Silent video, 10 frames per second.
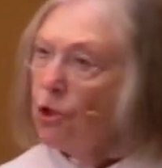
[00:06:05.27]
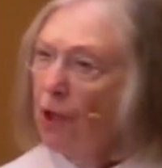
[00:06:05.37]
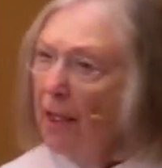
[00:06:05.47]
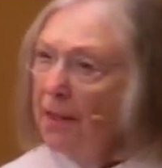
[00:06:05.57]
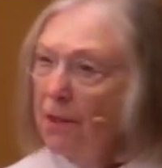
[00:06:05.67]

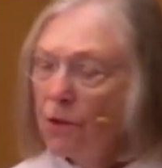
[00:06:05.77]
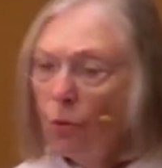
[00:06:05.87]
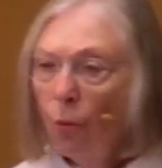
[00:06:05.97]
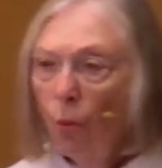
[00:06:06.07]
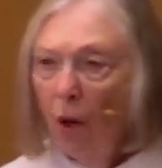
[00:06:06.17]
just
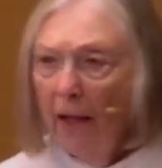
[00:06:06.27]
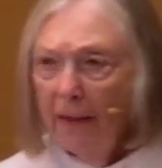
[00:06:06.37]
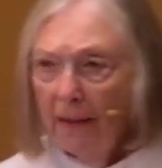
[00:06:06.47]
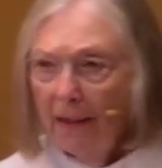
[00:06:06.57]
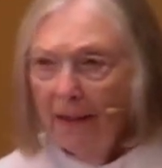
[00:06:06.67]
what
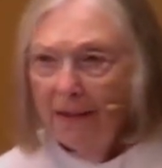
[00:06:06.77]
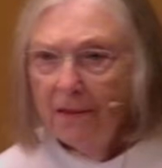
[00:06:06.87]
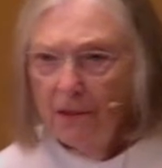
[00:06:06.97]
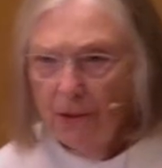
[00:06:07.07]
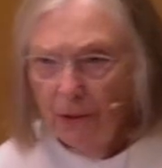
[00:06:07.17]

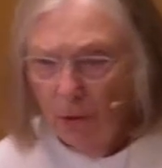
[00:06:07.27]
is the